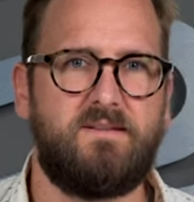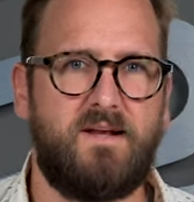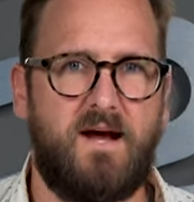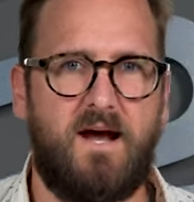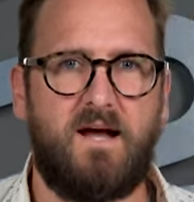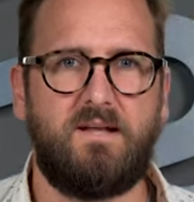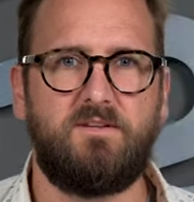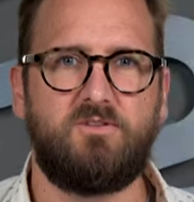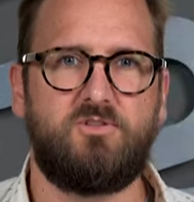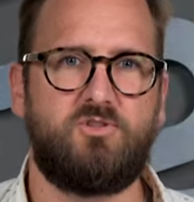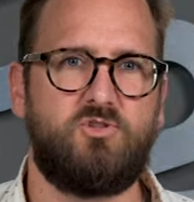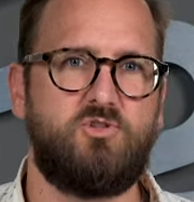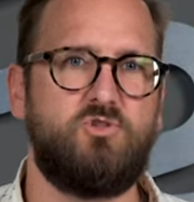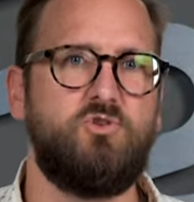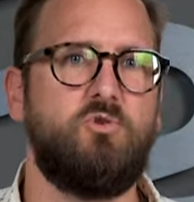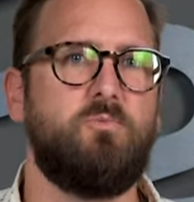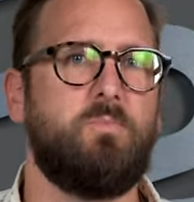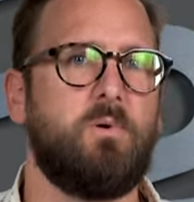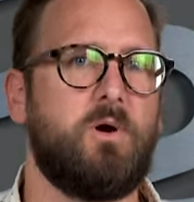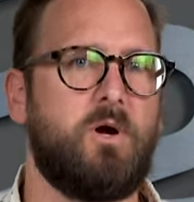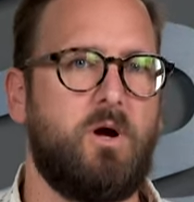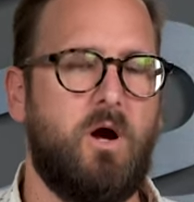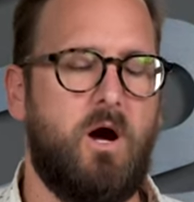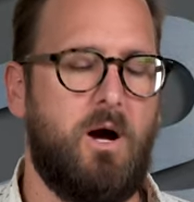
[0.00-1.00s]
not
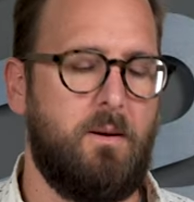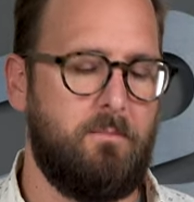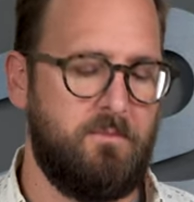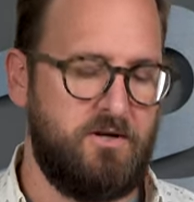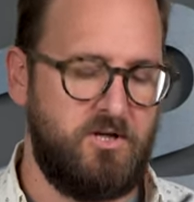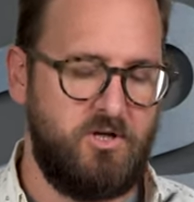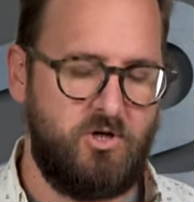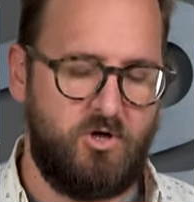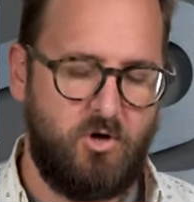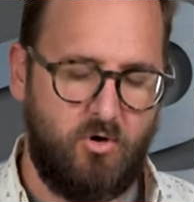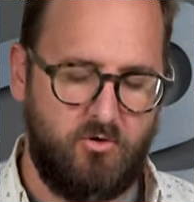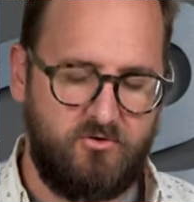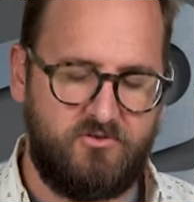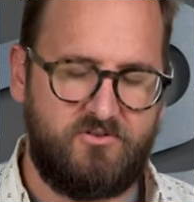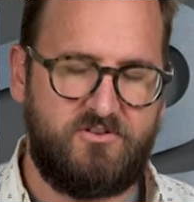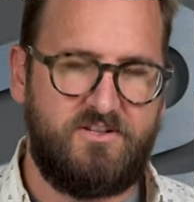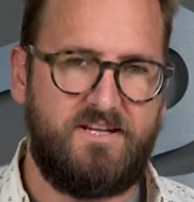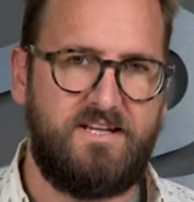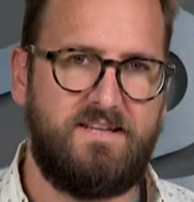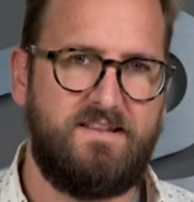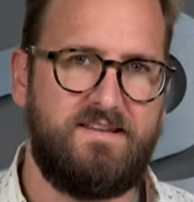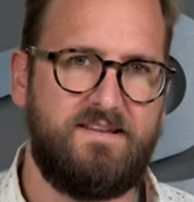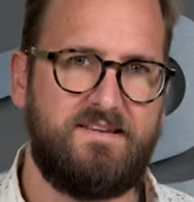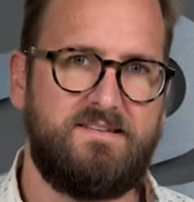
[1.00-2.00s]
super common. You don't
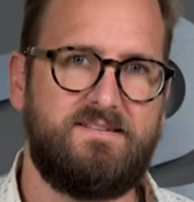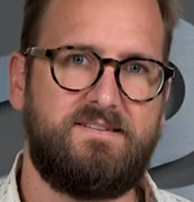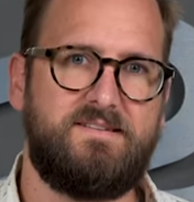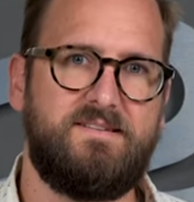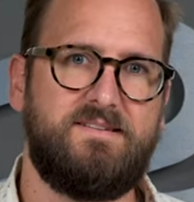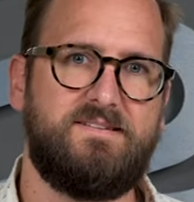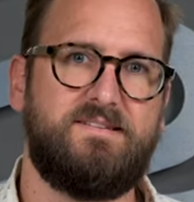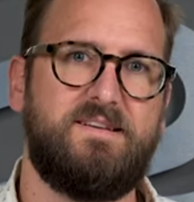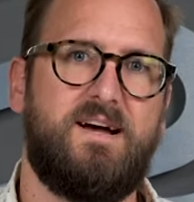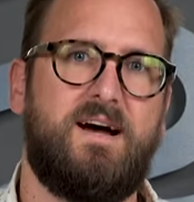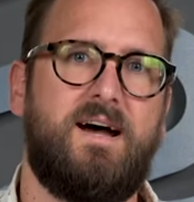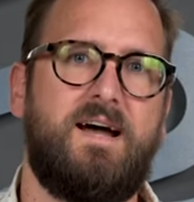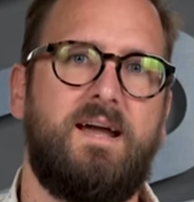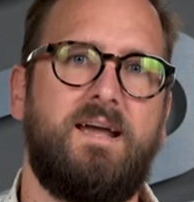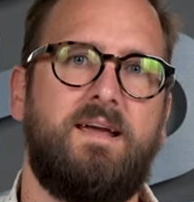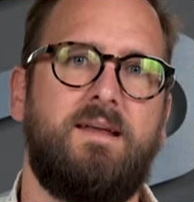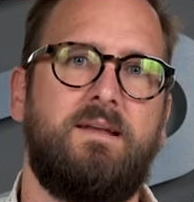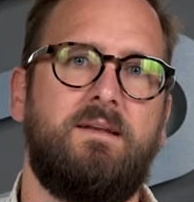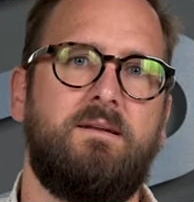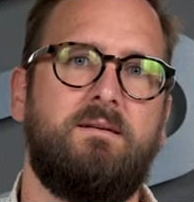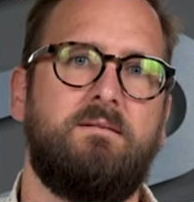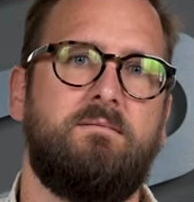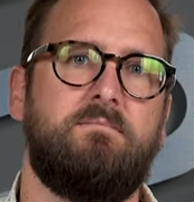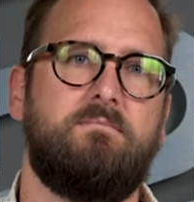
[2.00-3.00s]
see this
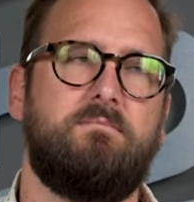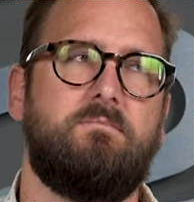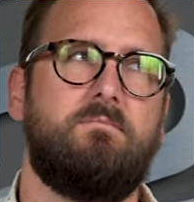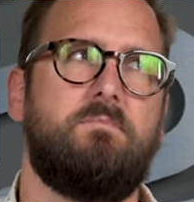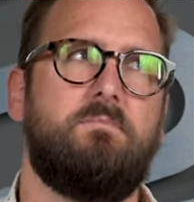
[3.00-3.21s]
design